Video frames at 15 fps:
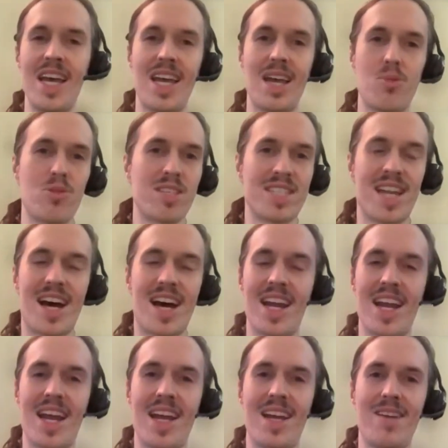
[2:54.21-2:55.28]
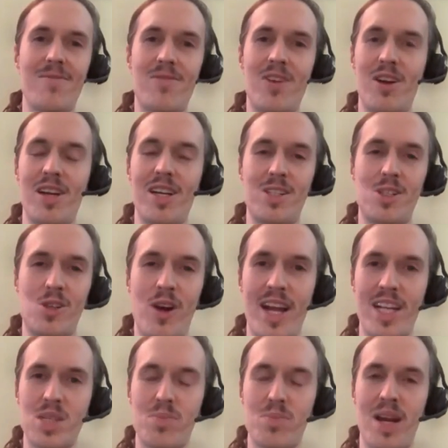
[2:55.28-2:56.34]
It was not a very
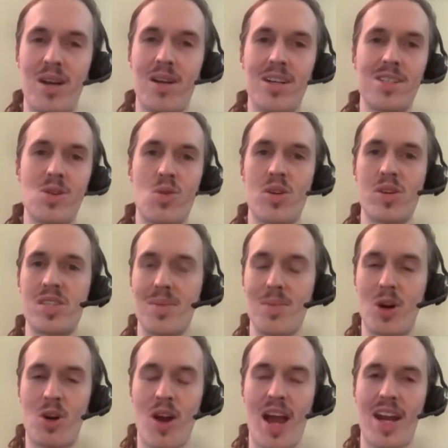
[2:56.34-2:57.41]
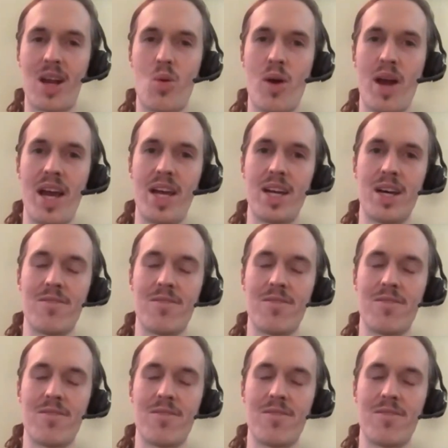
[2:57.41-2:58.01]
transparent or democratic way